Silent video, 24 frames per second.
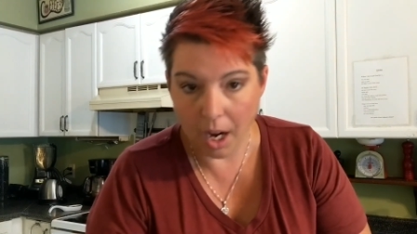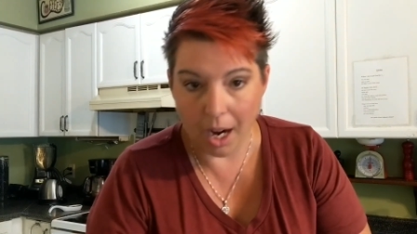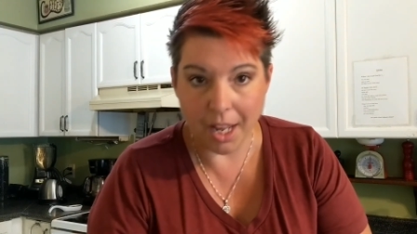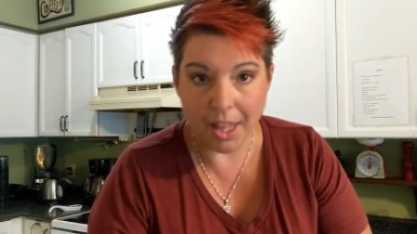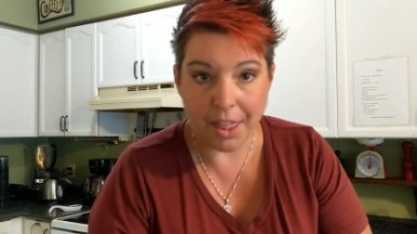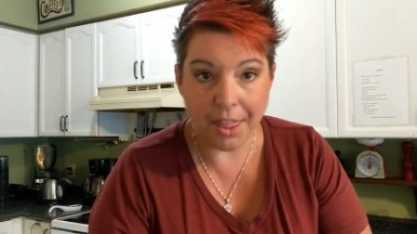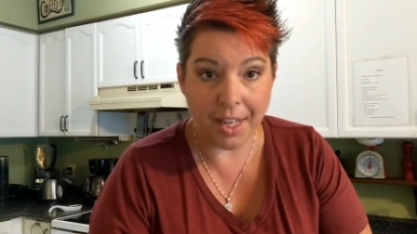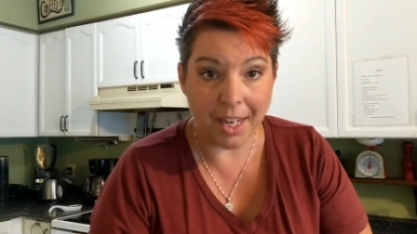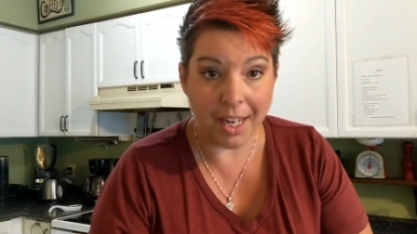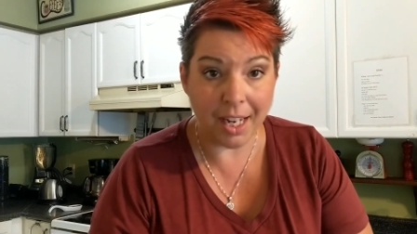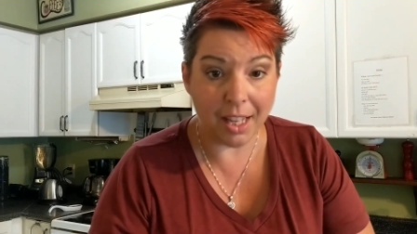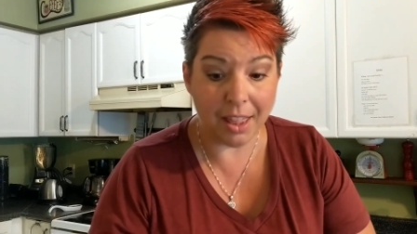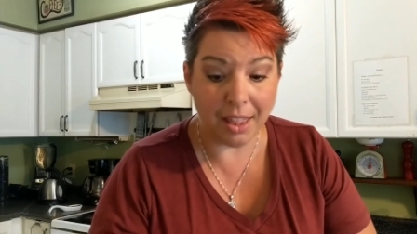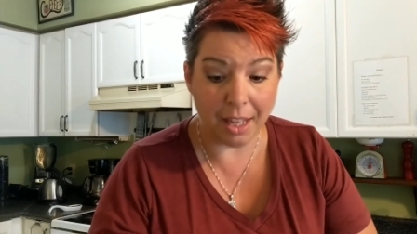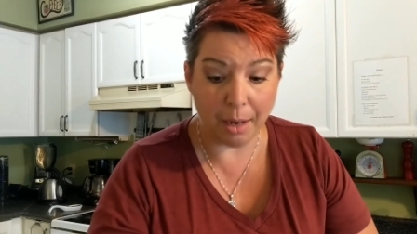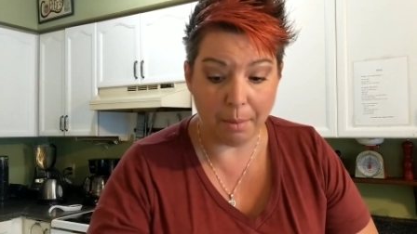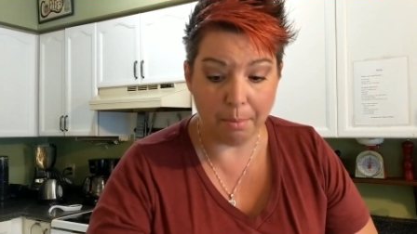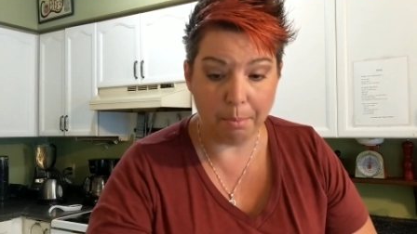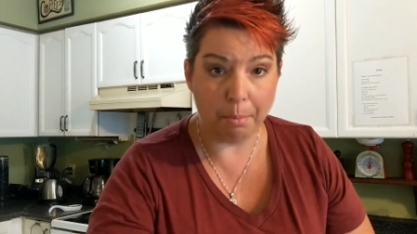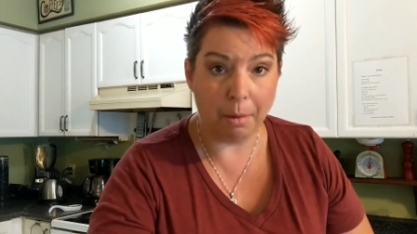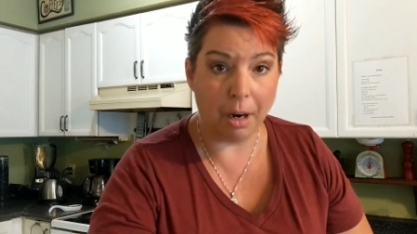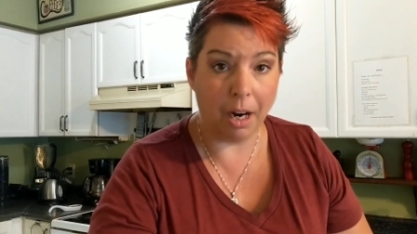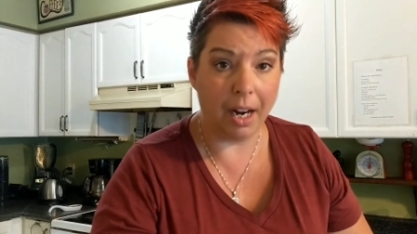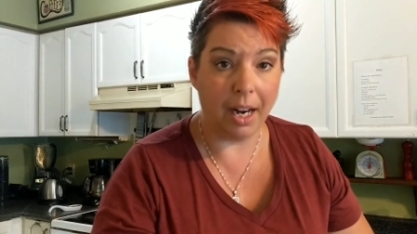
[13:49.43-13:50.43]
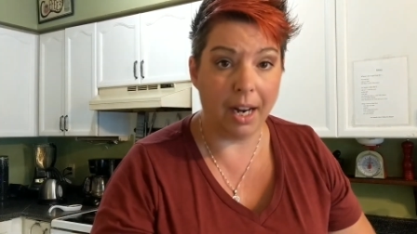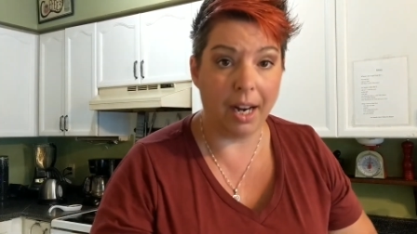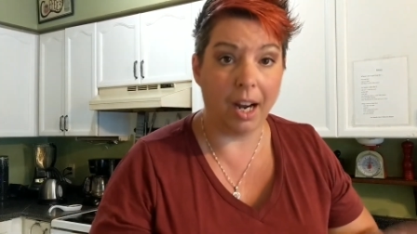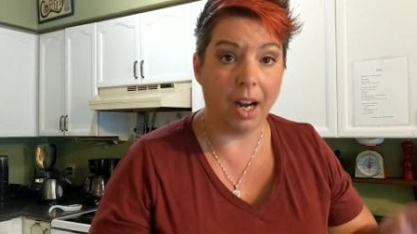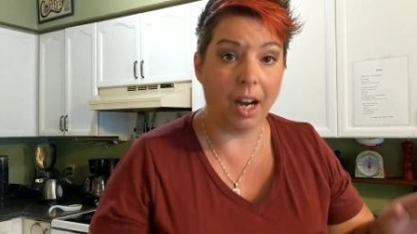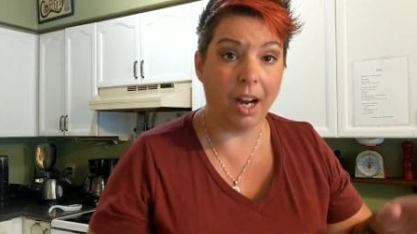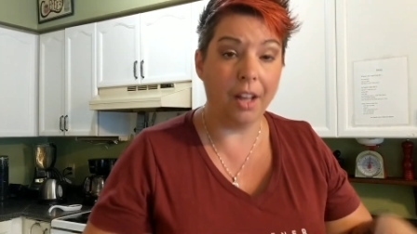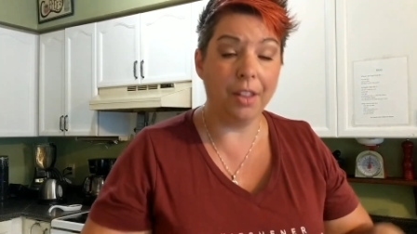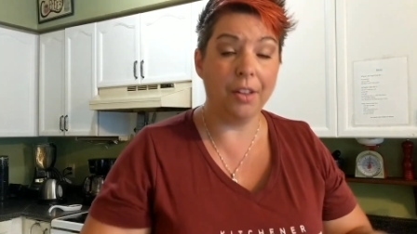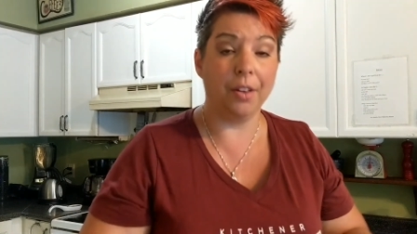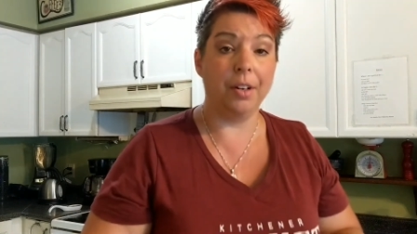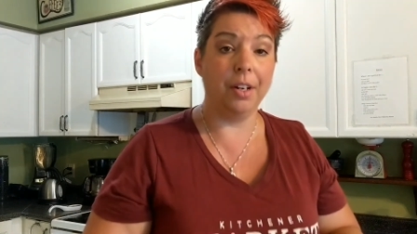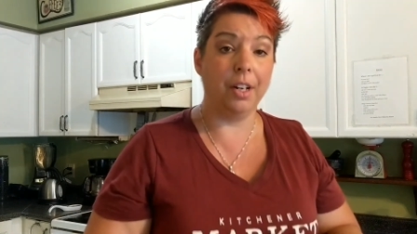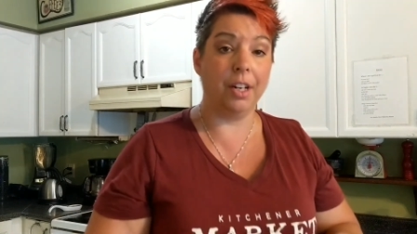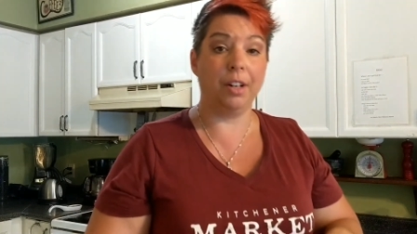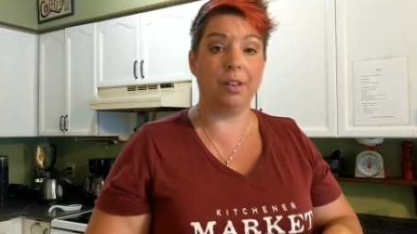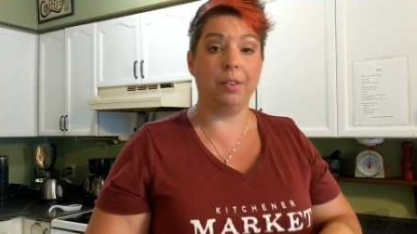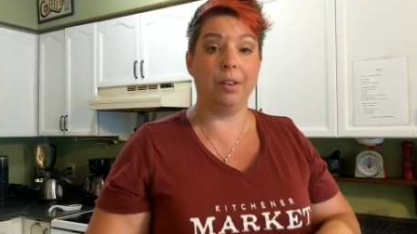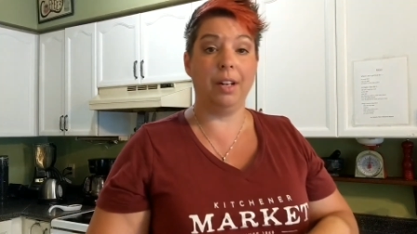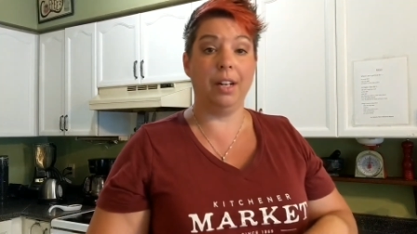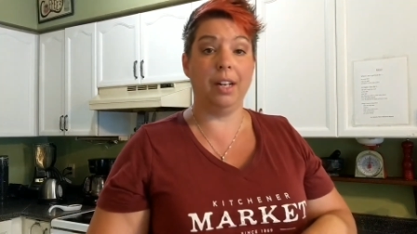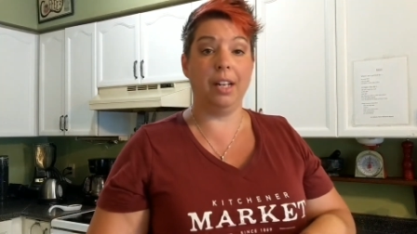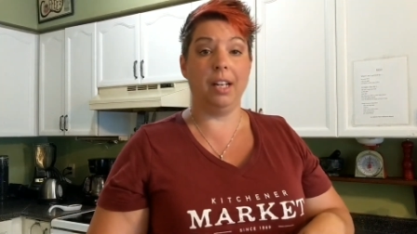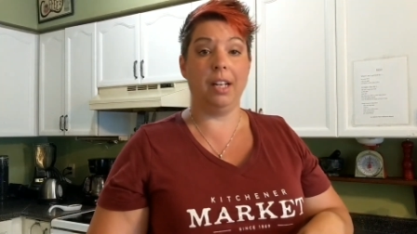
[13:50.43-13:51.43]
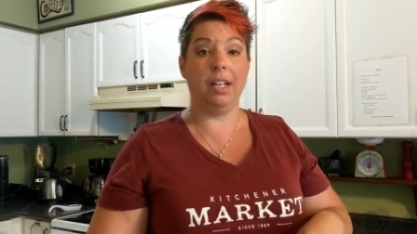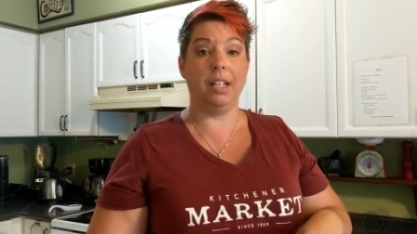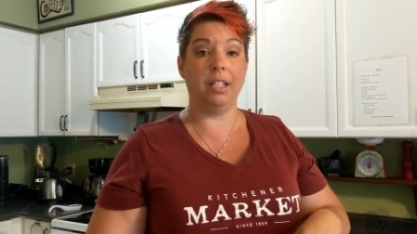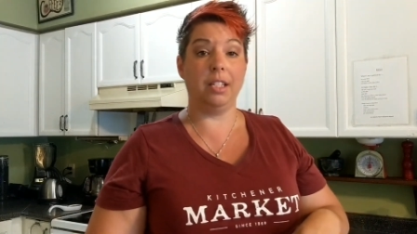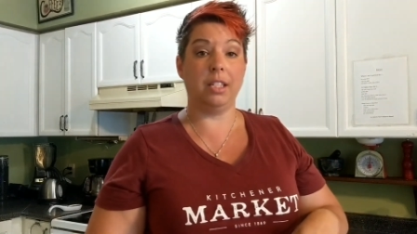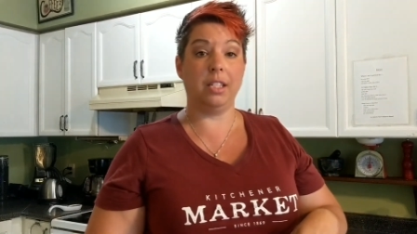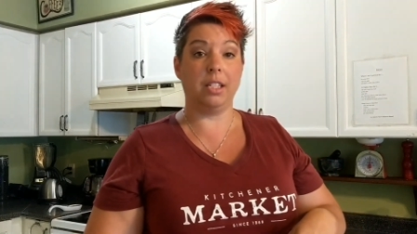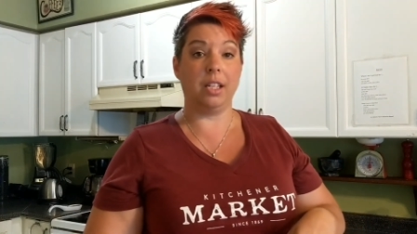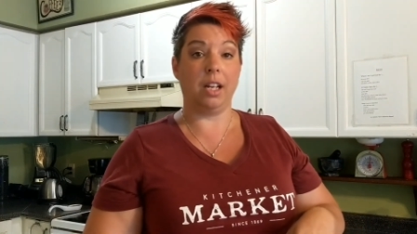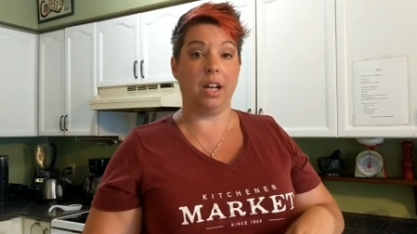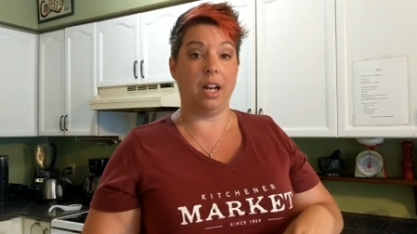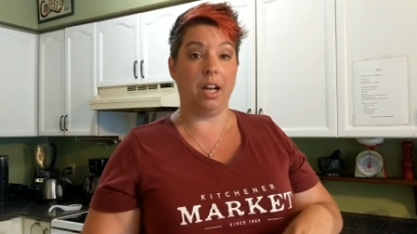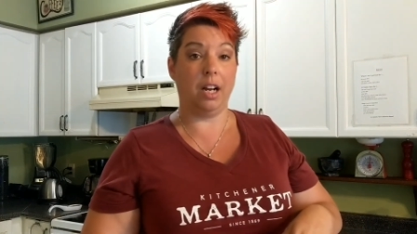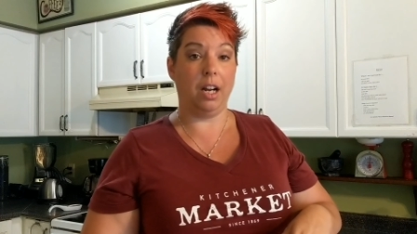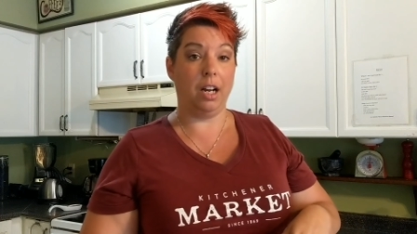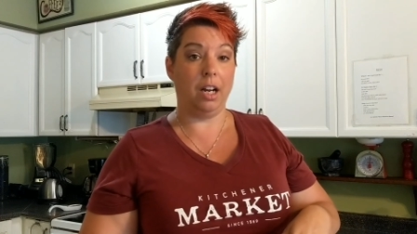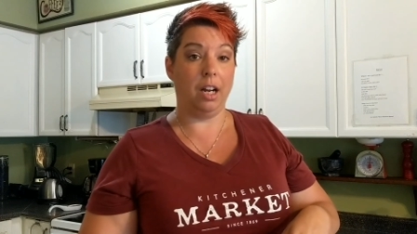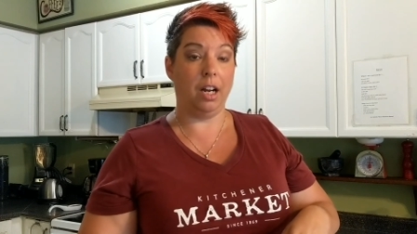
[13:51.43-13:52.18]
I think that my other ingredients uh,